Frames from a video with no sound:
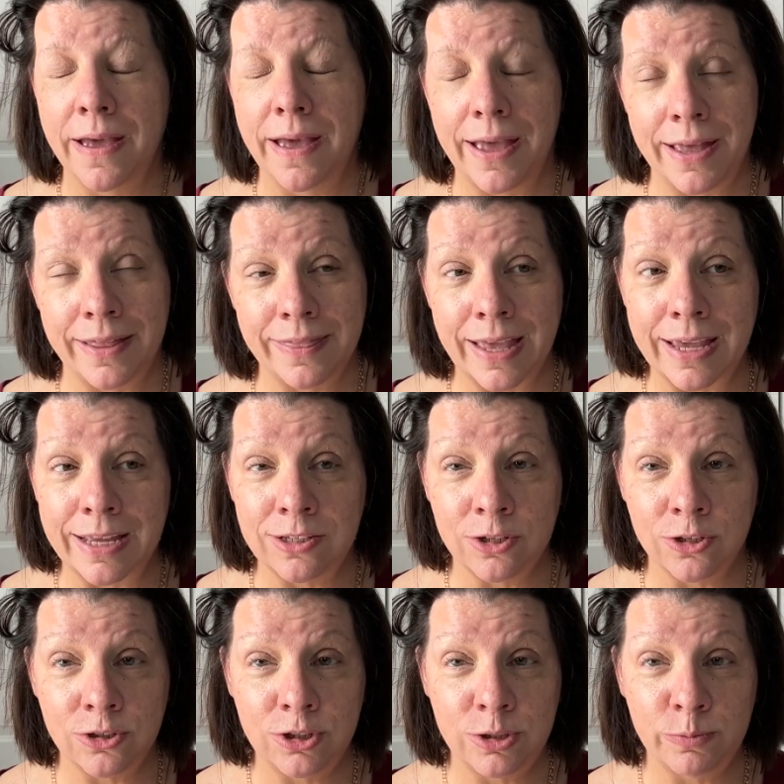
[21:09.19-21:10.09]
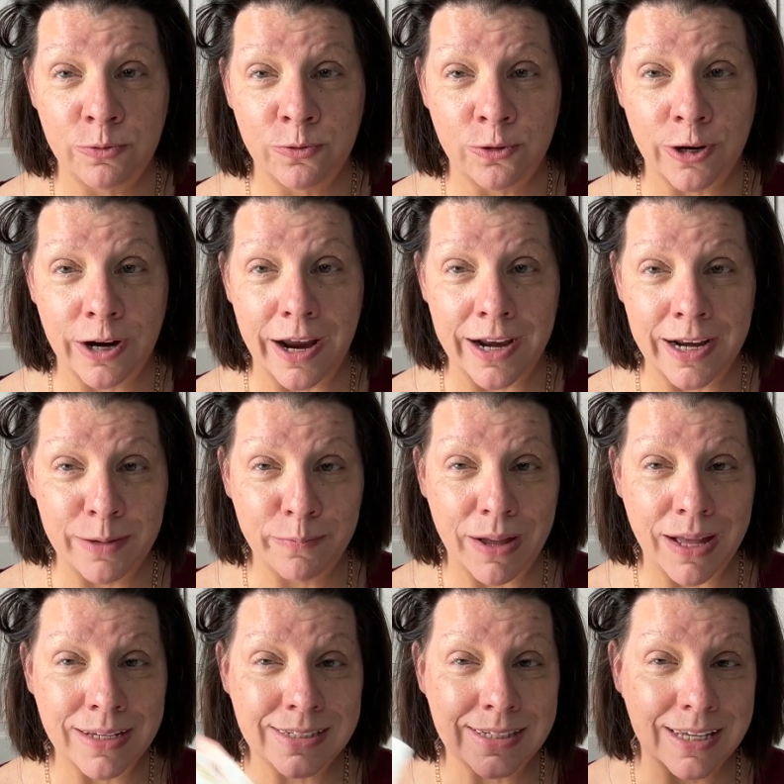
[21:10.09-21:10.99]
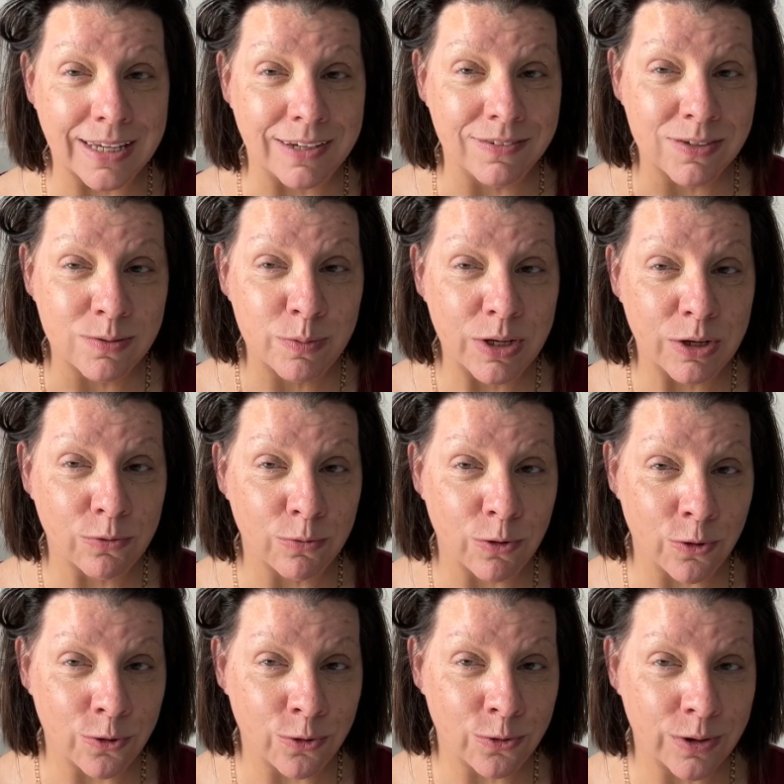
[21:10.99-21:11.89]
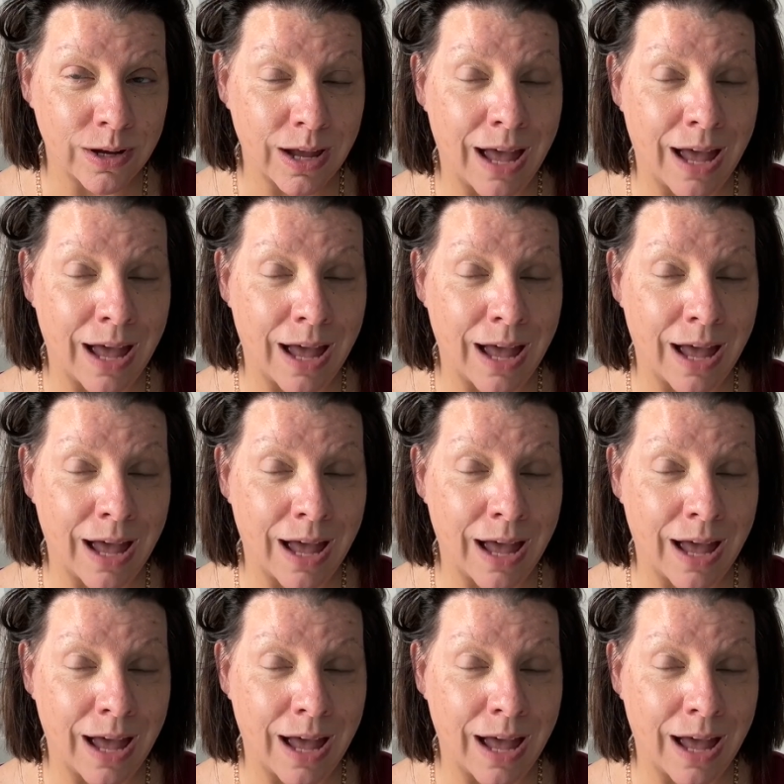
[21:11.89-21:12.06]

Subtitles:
And like I told you before, any box that gives me a rotary,